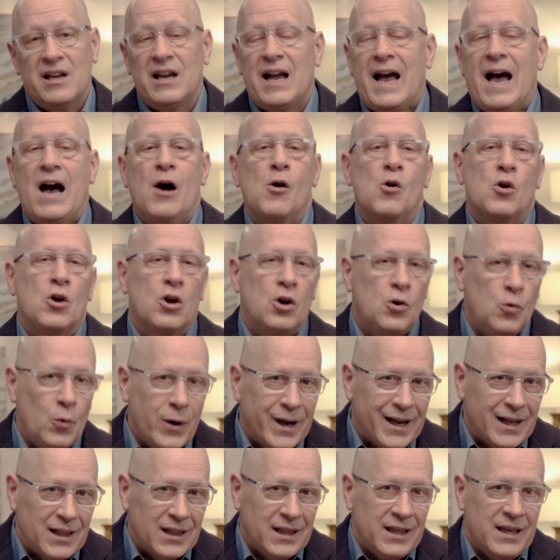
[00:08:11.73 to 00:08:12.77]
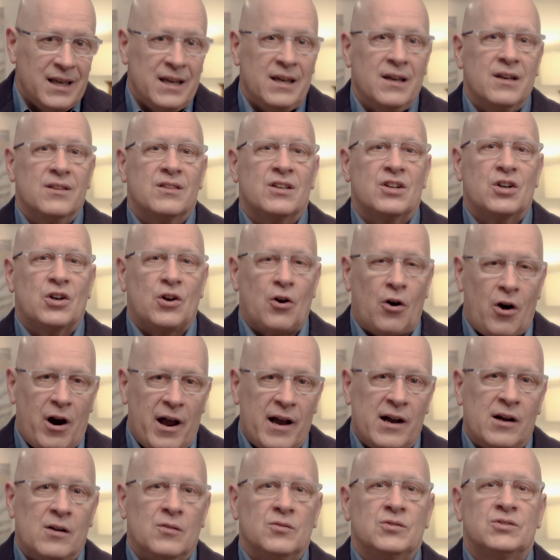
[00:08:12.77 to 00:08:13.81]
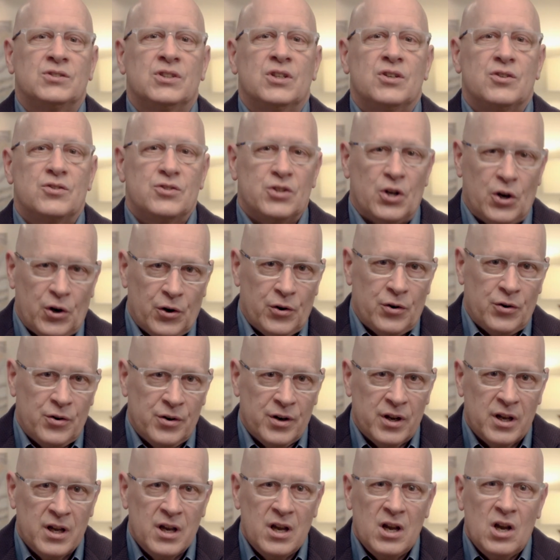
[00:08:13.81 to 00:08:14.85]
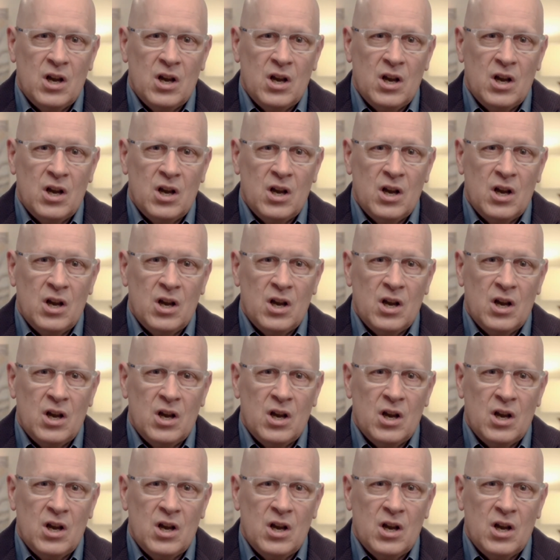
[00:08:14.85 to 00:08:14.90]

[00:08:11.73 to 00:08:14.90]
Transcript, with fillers: How quickly the crowds turn.